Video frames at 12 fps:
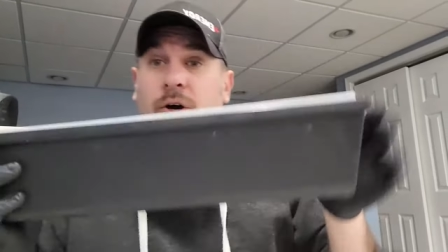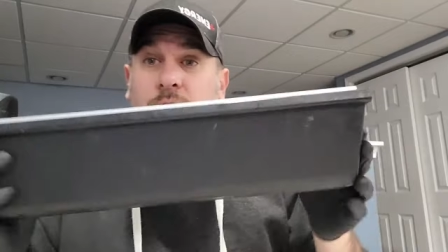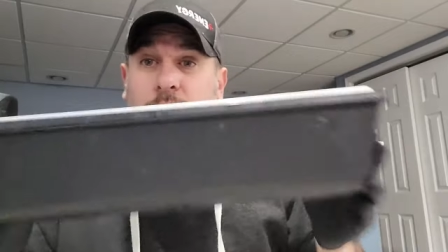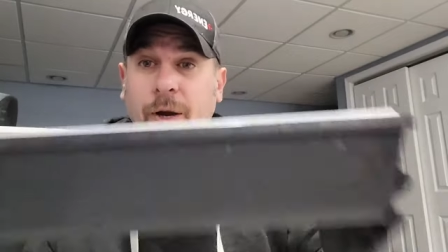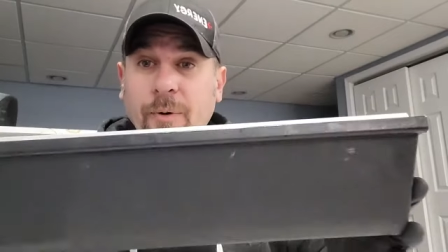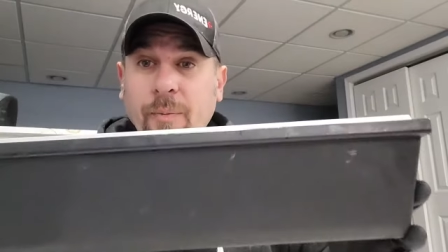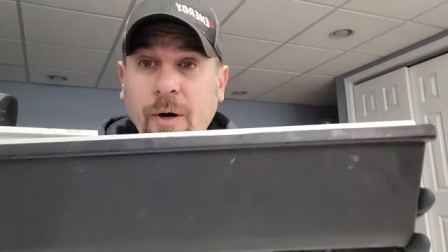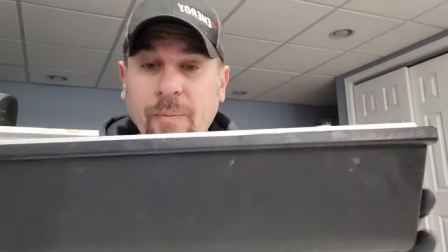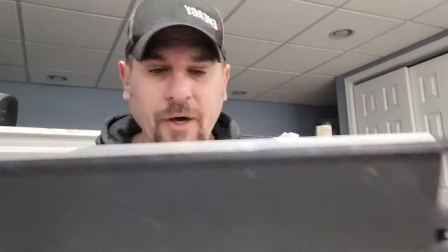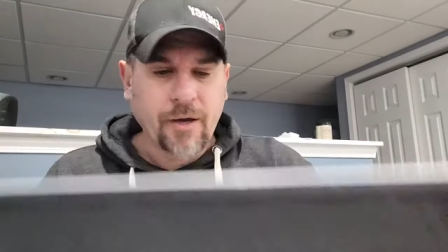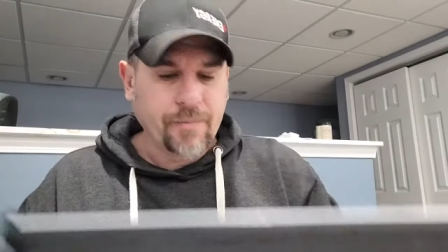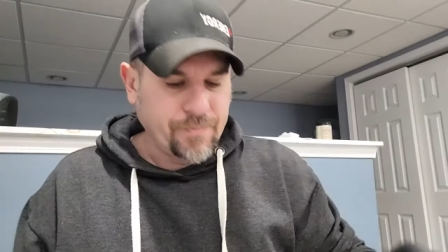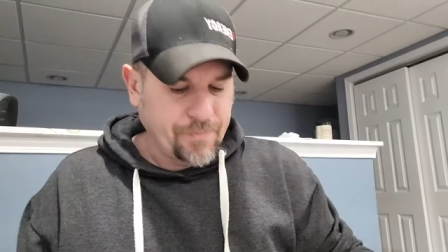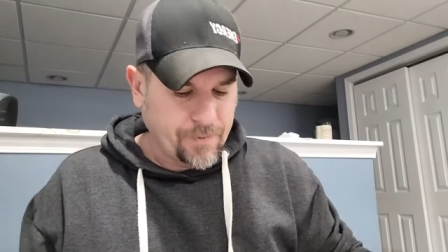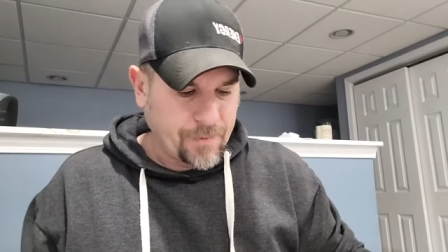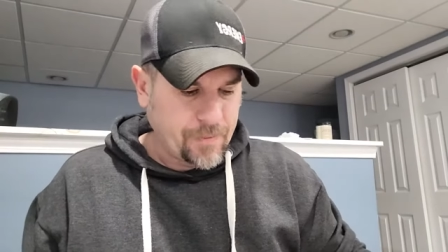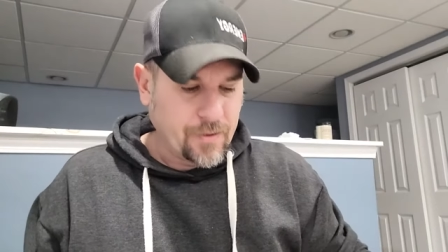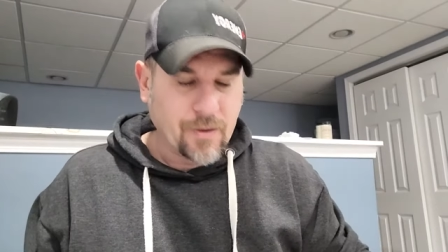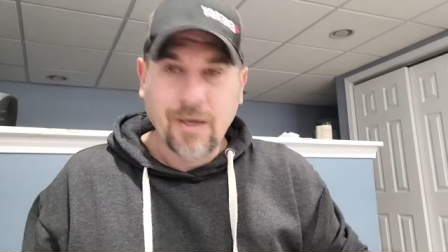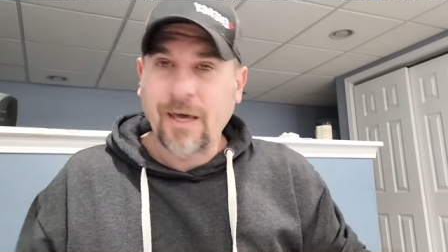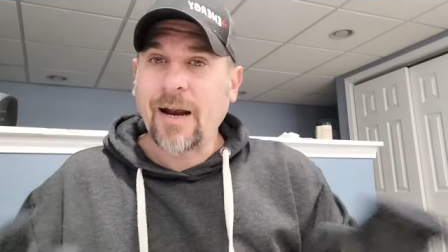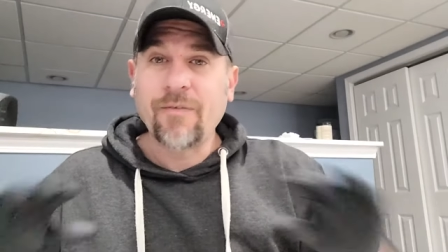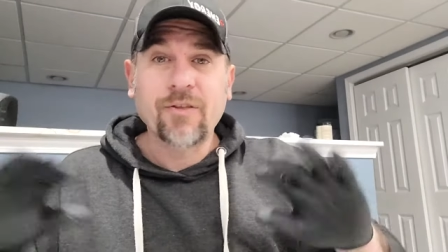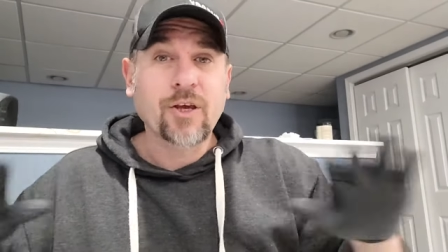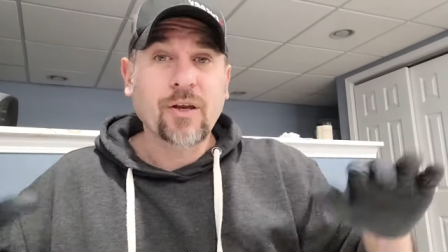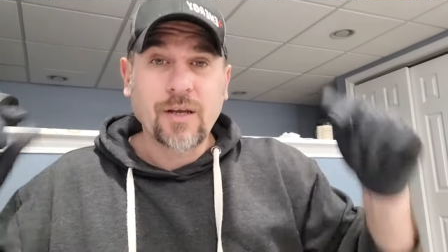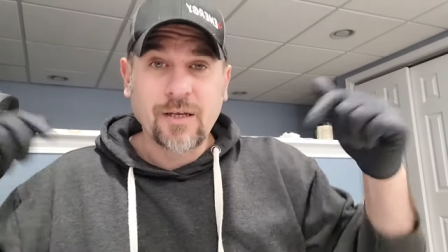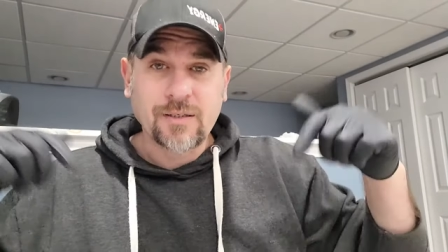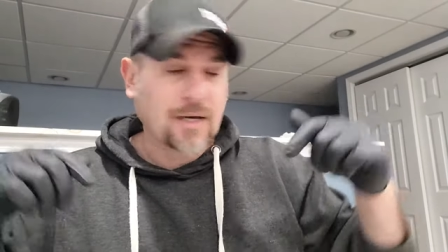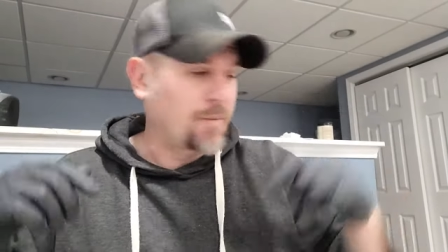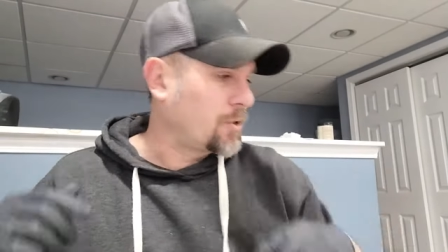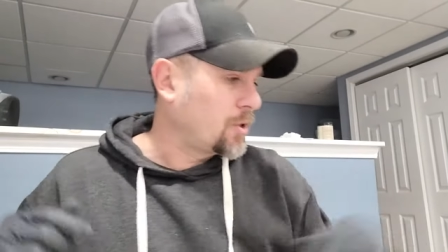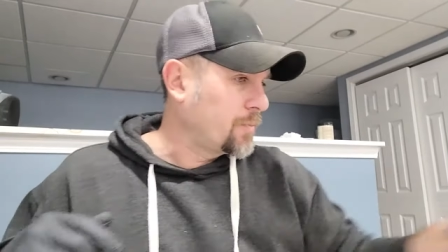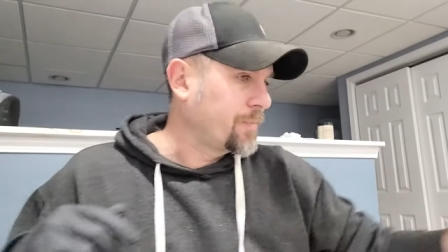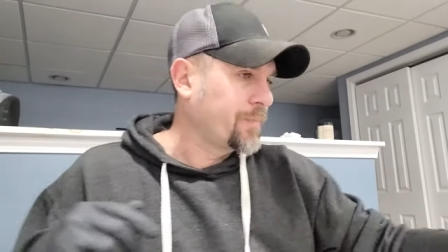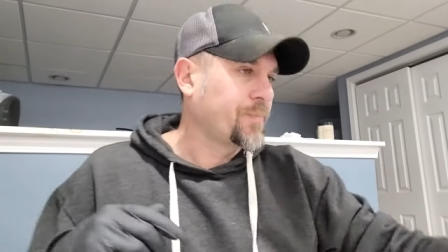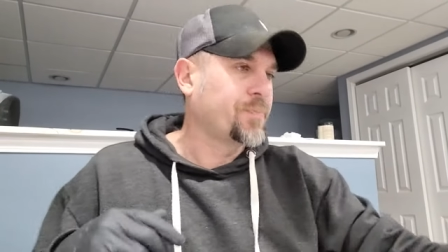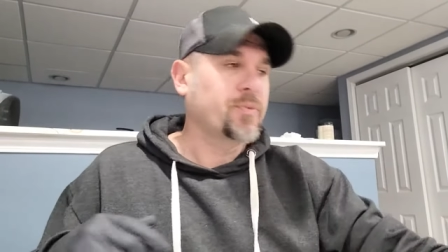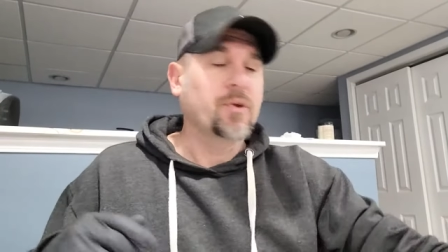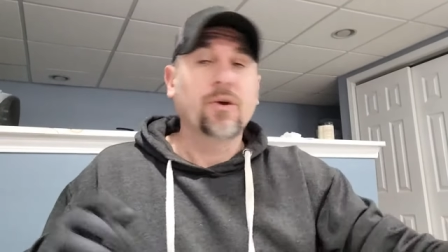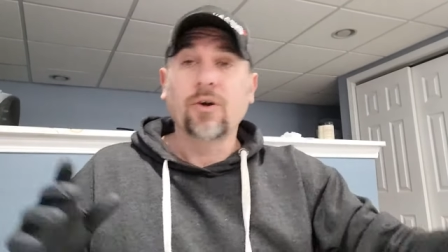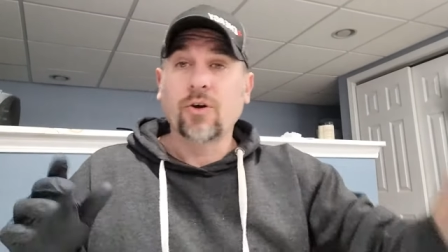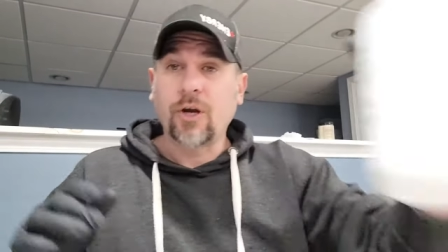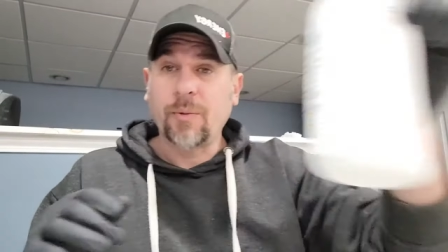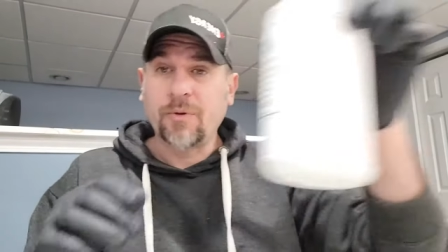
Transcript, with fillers: grab your mud pan. Again, everything you need is down below. Grab